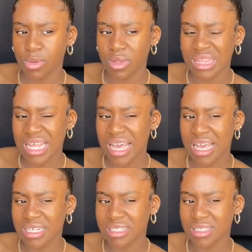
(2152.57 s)
that
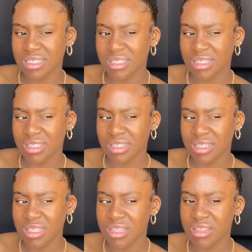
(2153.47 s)
has
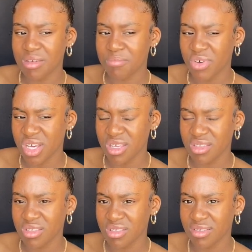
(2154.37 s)
nothing but
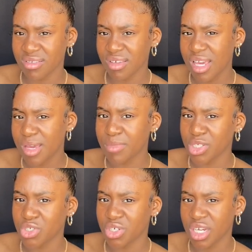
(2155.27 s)

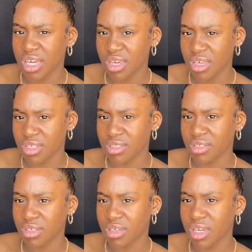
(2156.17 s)
immature kids
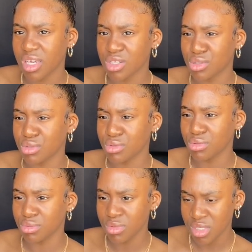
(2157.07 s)

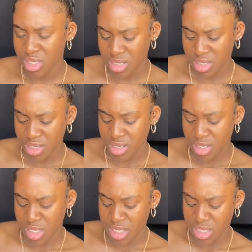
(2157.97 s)
who
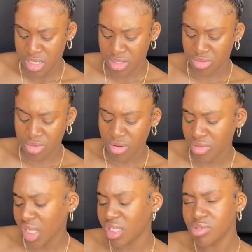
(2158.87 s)
don't
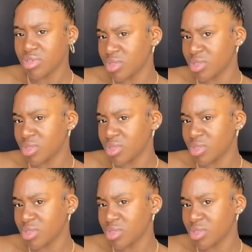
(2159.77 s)
like you just